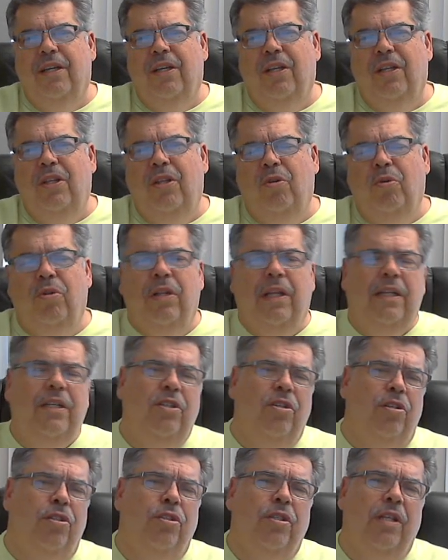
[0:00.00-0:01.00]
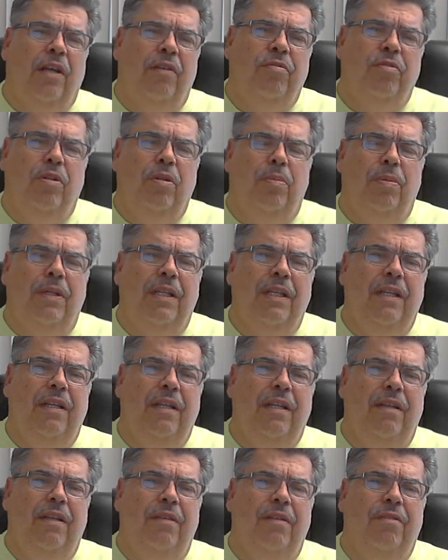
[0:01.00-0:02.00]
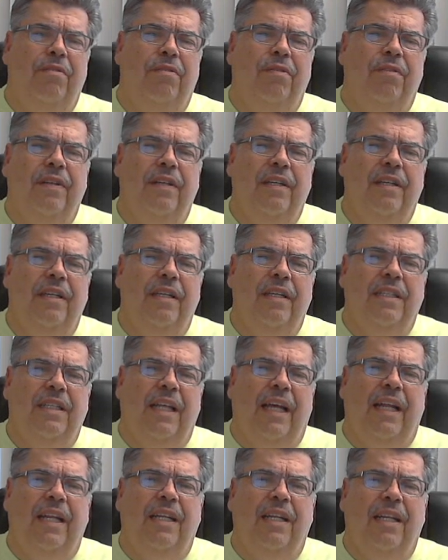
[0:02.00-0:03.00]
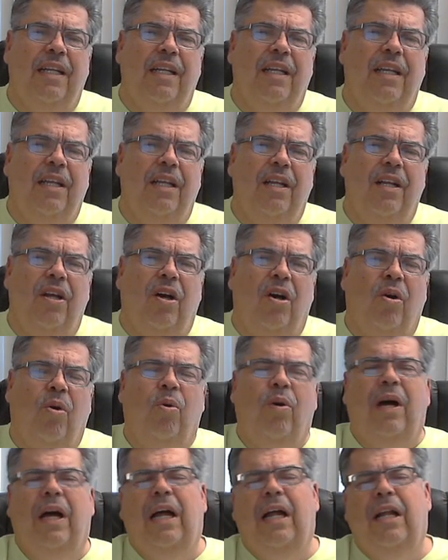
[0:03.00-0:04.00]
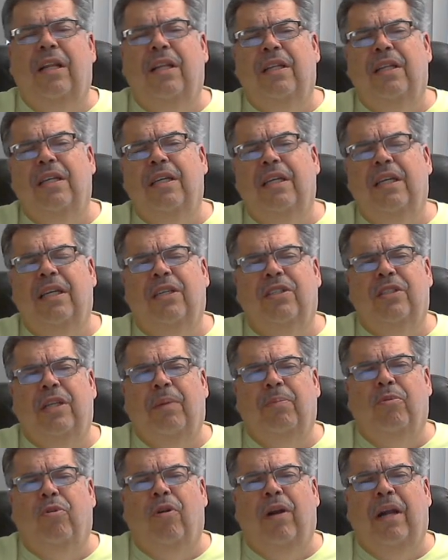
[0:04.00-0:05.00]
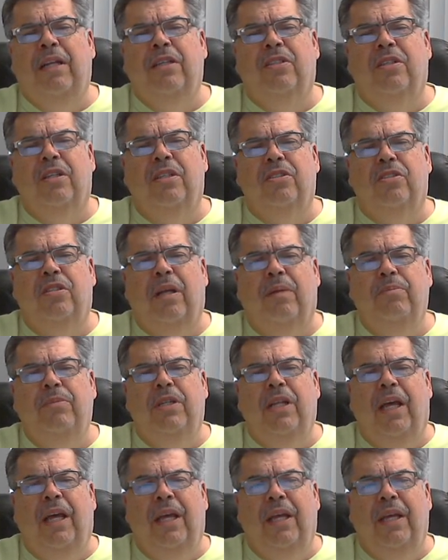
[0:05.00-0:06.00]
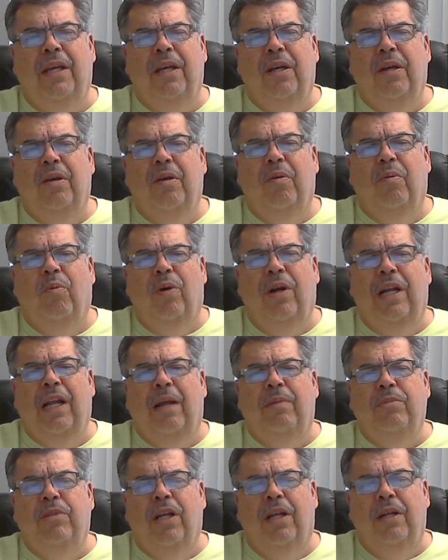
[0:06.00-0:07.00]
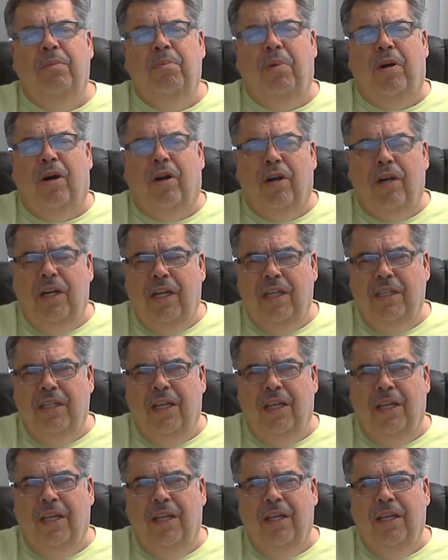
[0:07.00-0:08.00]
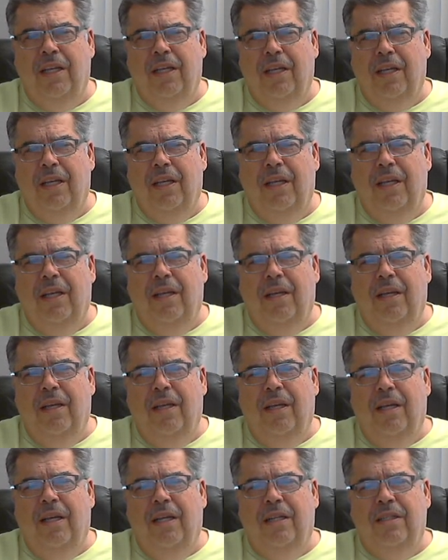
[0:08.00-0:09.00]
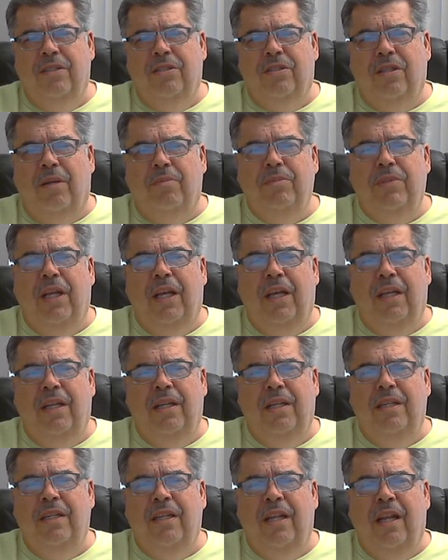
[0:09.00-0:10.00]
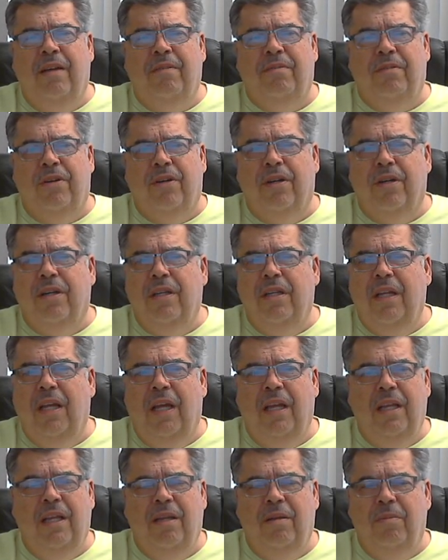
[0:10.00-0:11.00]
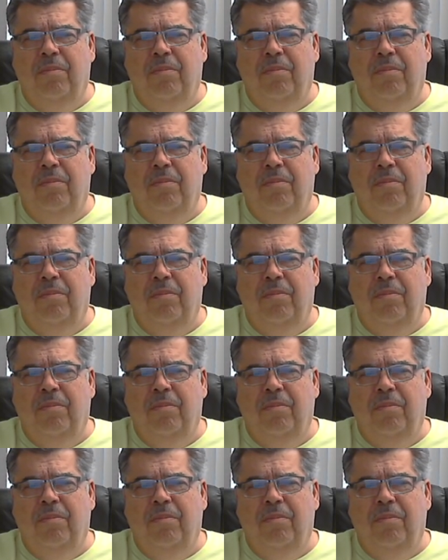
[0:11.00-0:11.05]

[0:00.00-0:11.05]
You led yourself to believe that, oh, I'll accept Christ someday when I'm done partying, and someday never came.